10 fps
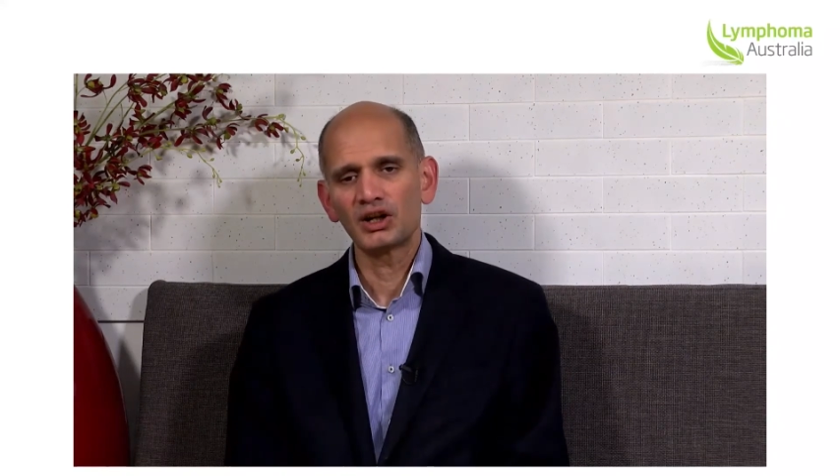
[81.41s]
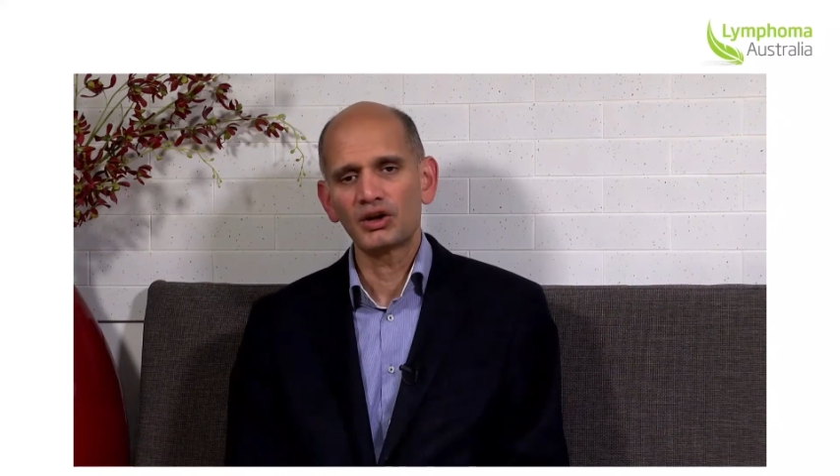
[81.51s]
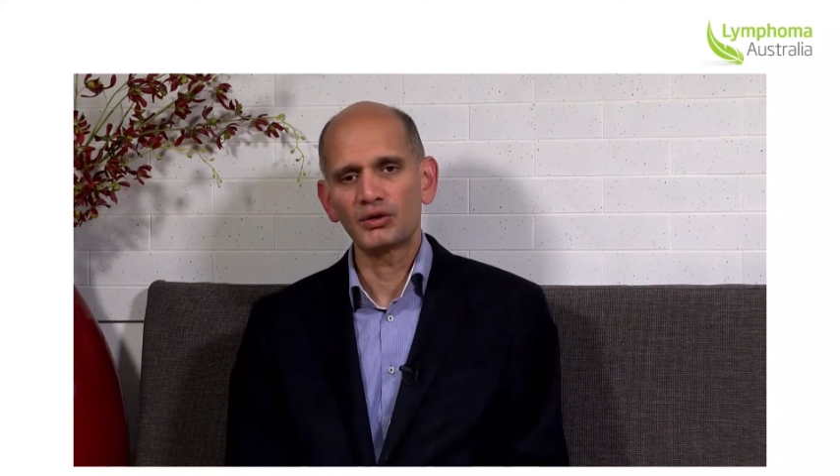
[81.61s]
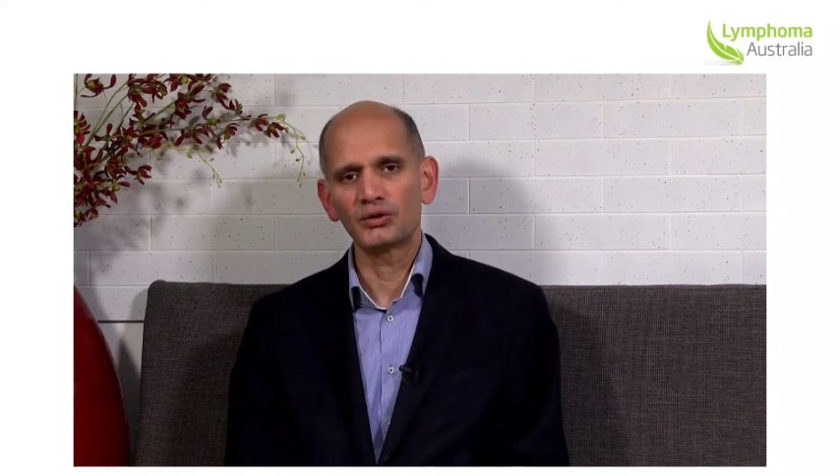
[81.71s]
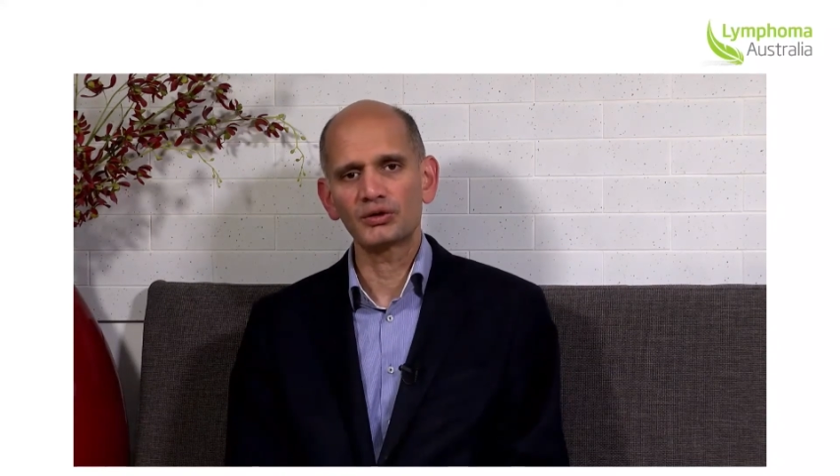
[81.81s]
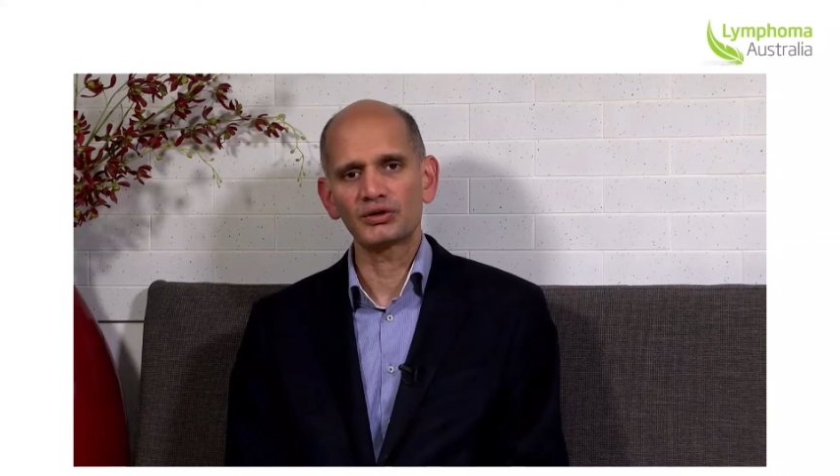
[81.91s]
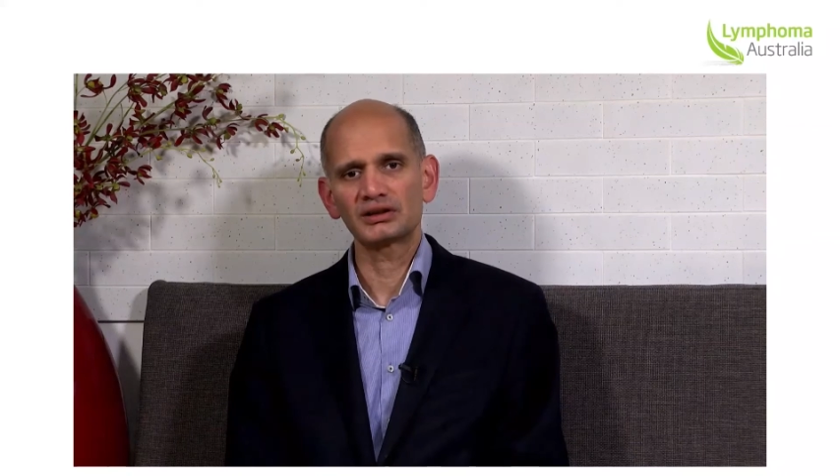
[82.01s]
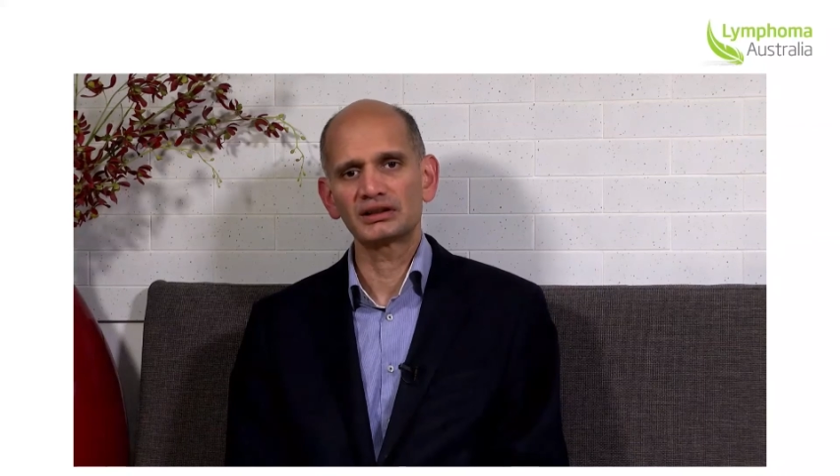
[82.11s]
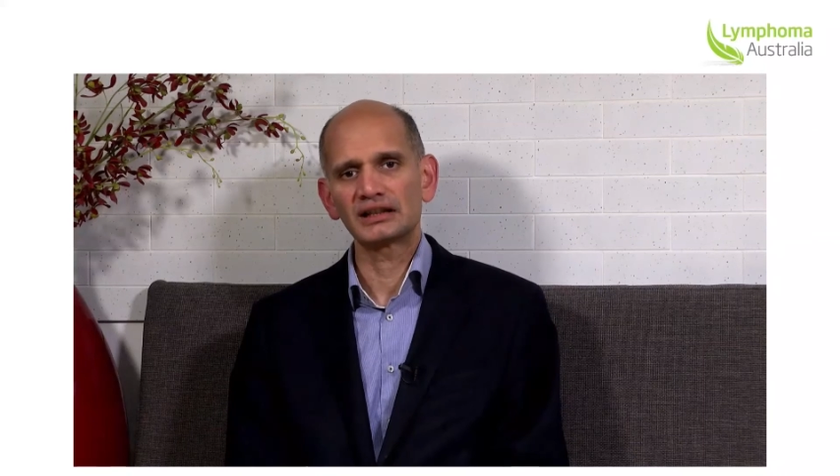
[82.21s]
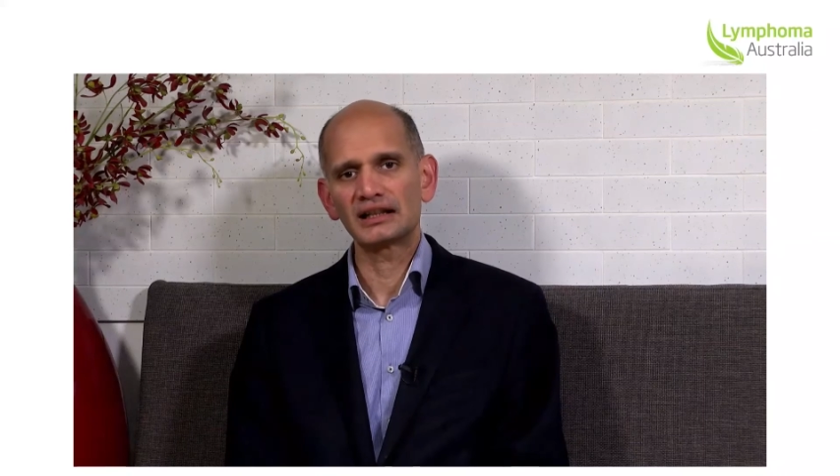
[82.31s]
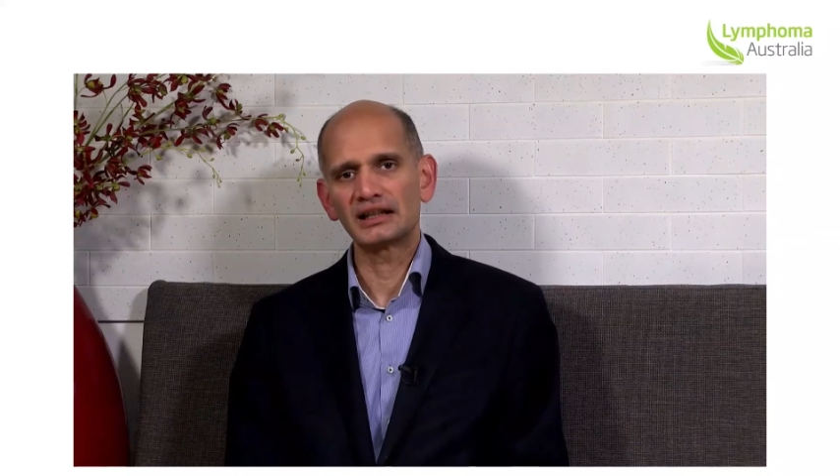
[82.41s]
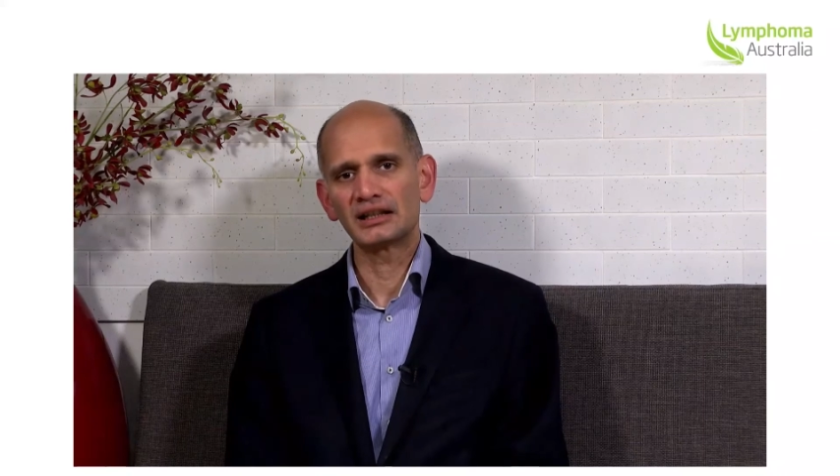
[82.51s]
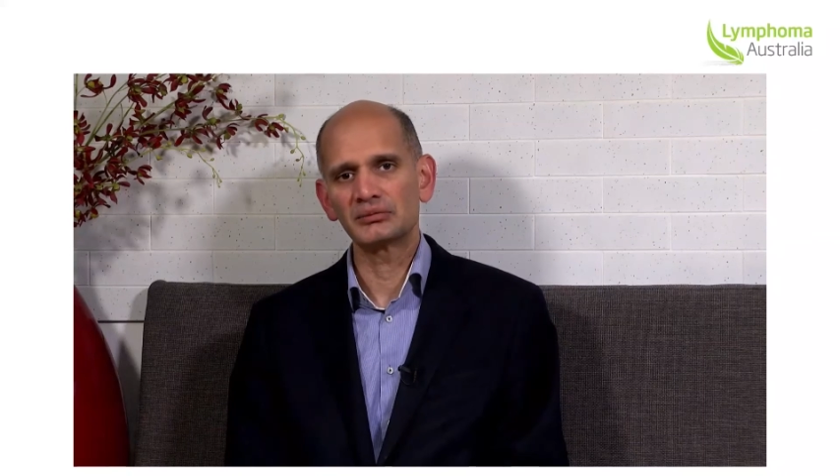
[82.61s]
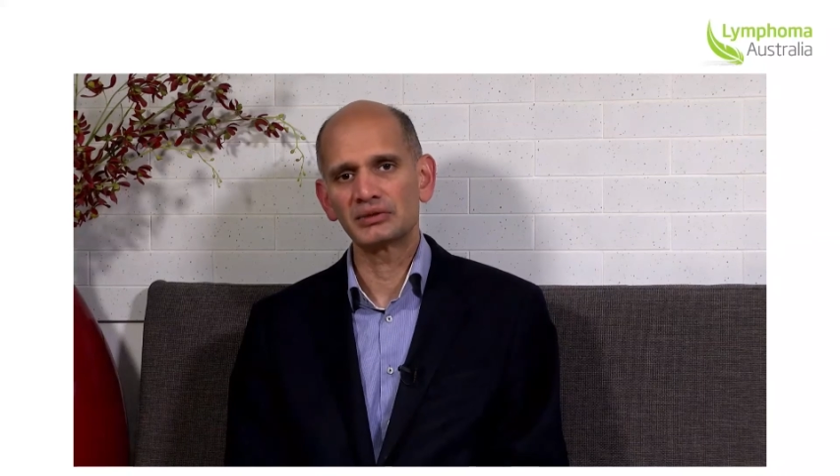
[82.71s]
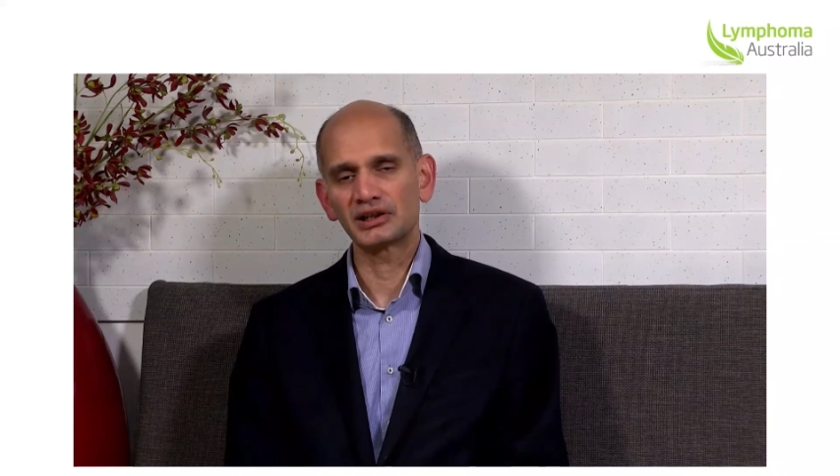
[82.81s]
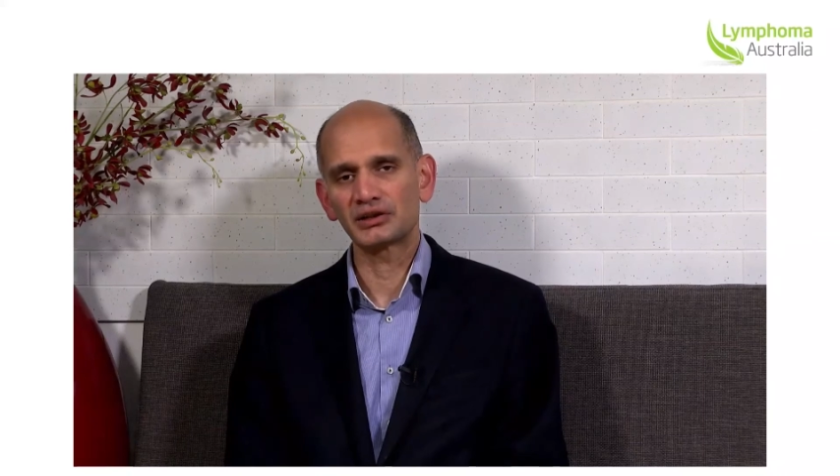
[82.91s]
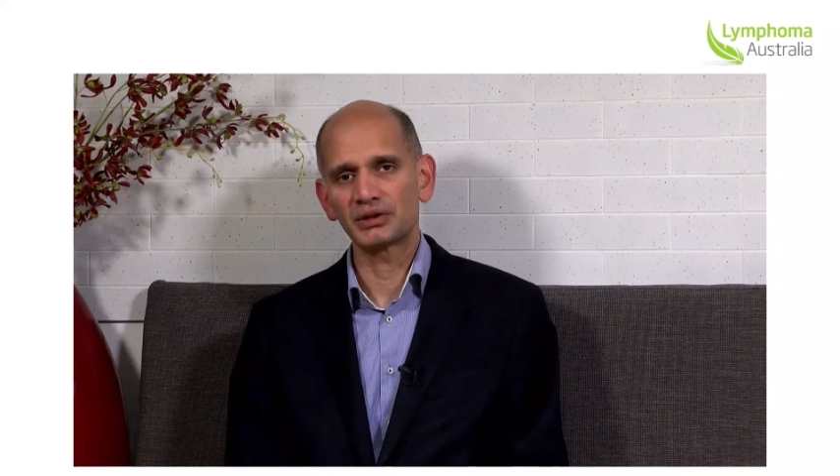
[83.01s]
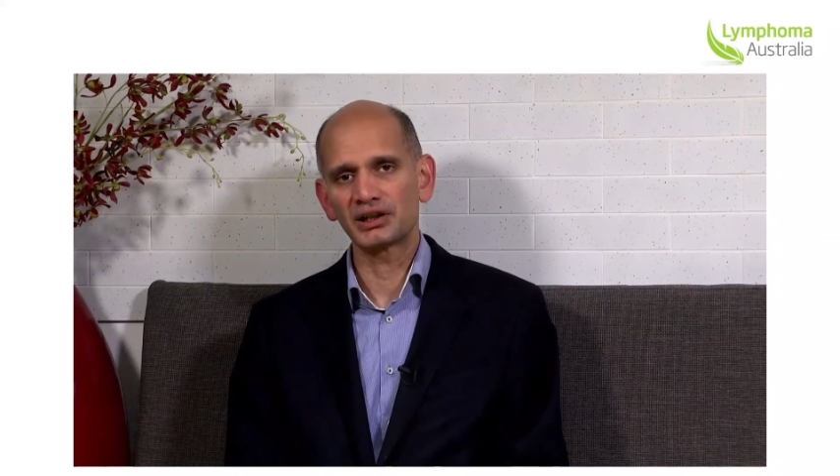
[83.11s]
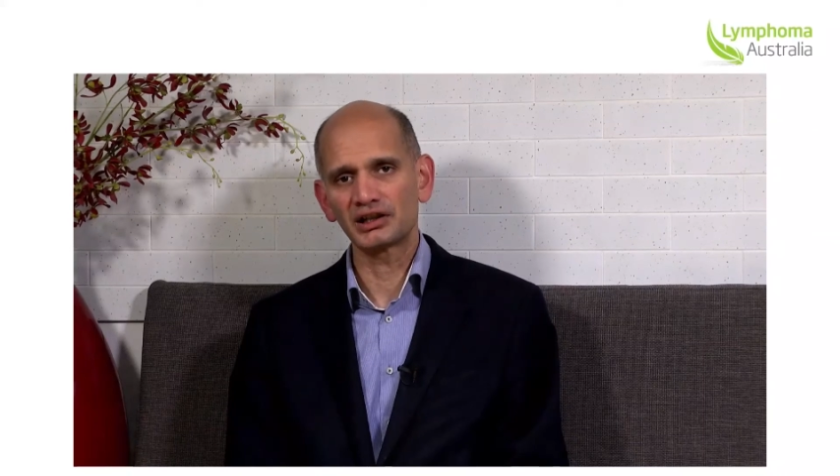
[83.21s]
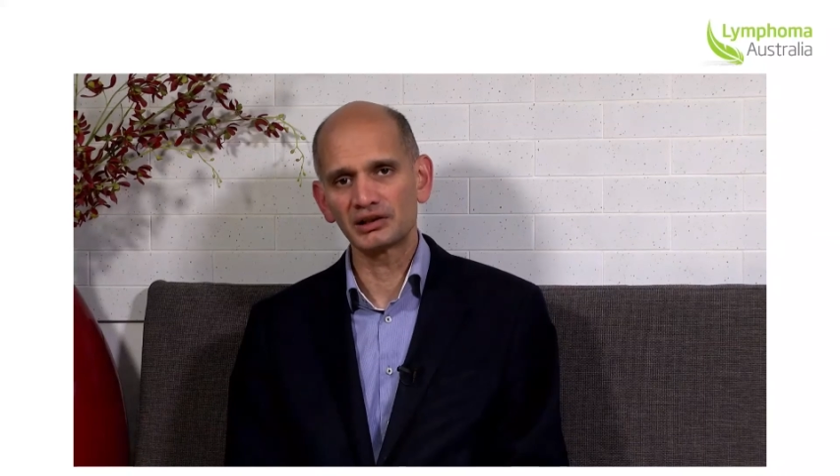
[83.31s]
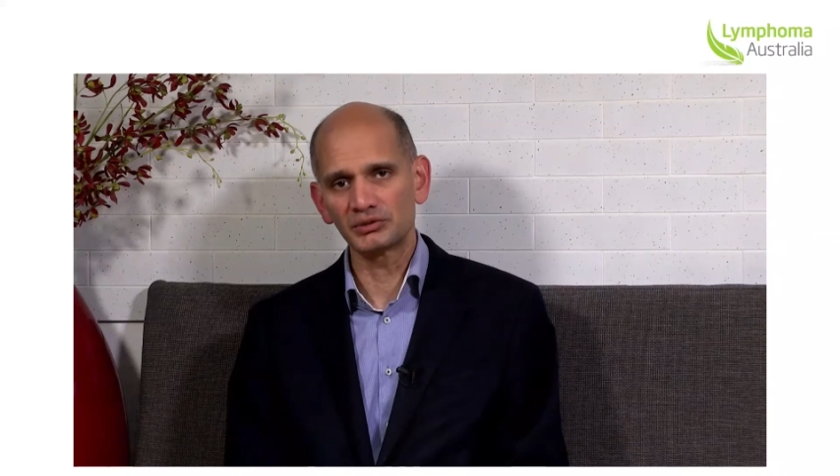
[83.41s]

or require